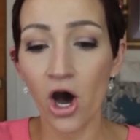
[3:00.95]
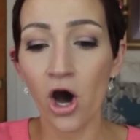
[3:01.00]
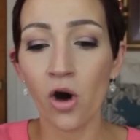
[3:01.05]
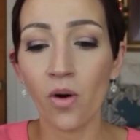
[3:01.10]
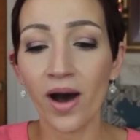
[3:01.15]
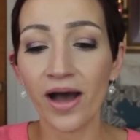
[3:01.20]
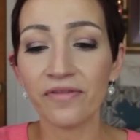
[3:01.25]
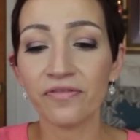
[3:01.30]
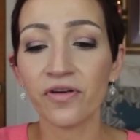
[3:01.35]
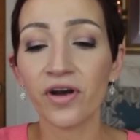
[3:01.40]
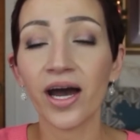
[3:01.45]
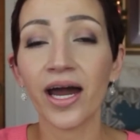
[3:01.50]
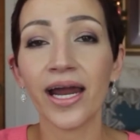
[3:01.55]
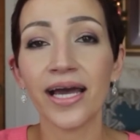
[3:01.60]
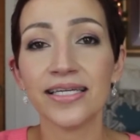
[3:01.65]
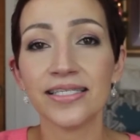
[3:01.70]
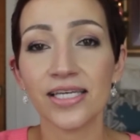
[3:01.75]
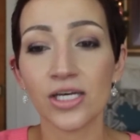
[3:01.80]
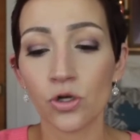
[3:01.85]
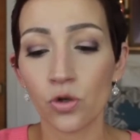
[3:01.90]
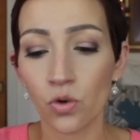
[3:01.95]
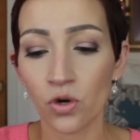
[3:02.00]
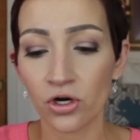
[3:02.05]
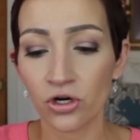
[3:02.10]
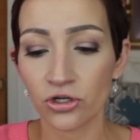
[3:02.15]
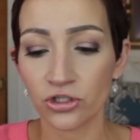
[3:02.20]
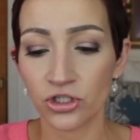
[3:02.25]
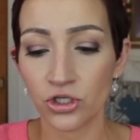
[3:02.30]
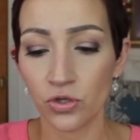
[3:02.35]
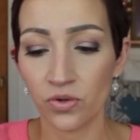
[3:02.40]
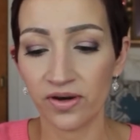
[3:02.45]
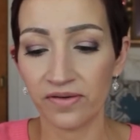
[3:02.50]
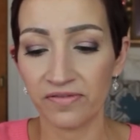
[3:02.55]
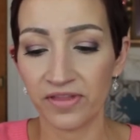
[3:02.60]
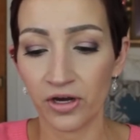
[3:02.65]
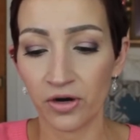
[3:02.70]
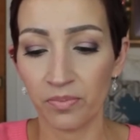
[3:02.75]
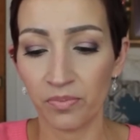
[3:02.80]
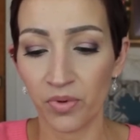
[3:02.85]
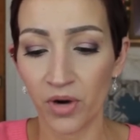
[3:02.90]
Oh, I forgot I did order two of
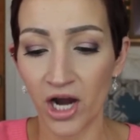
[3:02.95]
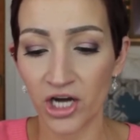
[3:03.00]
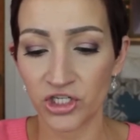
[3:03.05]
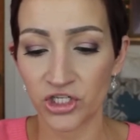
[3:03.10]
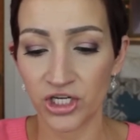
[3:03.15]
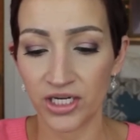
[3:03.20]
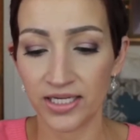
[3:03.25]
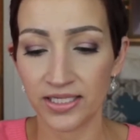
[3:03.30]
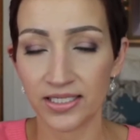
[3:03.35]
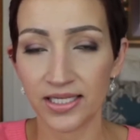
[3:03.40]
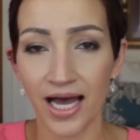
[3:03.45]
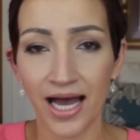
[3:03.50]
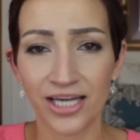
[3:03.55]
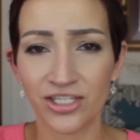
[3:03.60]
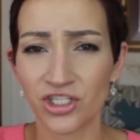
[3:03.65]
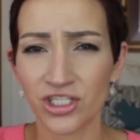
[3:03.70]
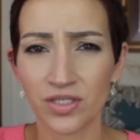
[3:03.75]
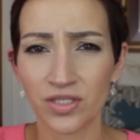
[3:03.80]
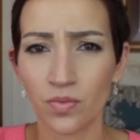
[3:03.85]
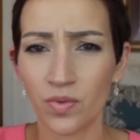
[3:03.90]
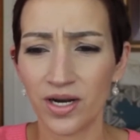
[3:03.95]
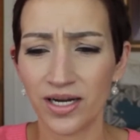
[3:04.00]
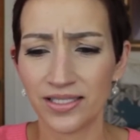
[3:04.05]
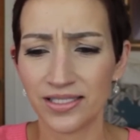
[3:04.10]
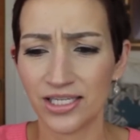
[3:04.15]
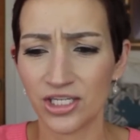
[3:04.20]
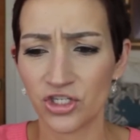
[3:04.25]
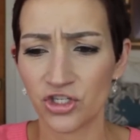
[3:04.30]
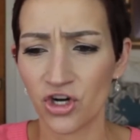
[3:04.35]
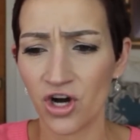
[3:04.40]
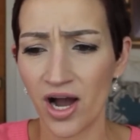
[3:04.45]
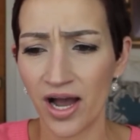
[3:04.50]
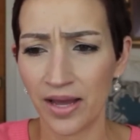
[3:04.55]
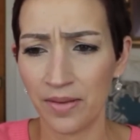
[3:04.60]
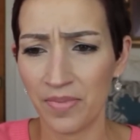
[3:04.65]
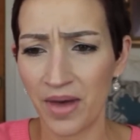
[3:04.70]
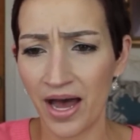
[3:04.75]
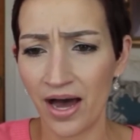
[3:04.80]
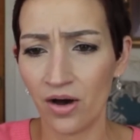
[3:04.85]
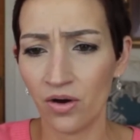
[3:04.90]
their brushes. I just wanted to try
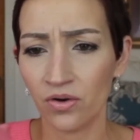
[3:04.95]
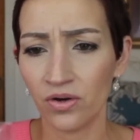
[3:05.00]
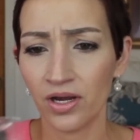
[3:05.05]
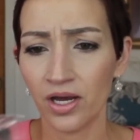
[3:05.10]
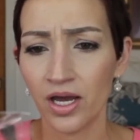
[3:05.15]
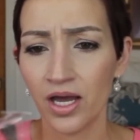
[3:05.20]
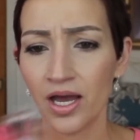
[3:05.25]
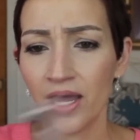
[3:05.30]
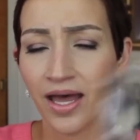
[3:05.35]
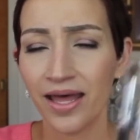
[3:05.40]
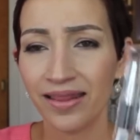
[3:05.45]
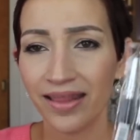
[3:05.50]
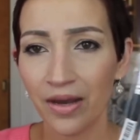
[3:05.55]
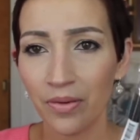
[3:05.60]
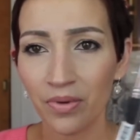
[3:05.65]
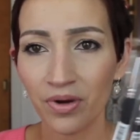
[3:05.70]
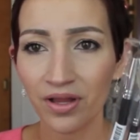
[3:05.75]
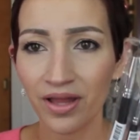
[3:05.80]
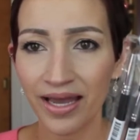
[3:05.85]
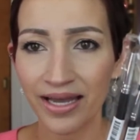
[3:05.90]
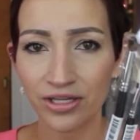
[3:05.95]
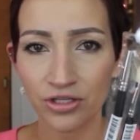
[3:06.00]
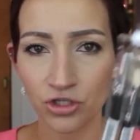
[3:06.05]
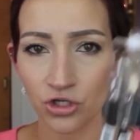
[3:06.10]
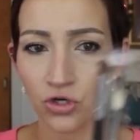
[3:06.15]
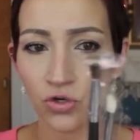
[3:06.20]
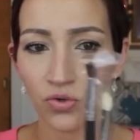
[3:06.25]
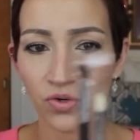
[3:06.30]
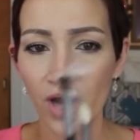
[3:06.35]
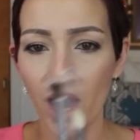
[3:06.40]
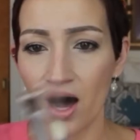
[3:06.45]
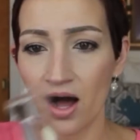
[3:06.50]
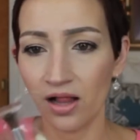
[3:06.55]
them out. They were like $2.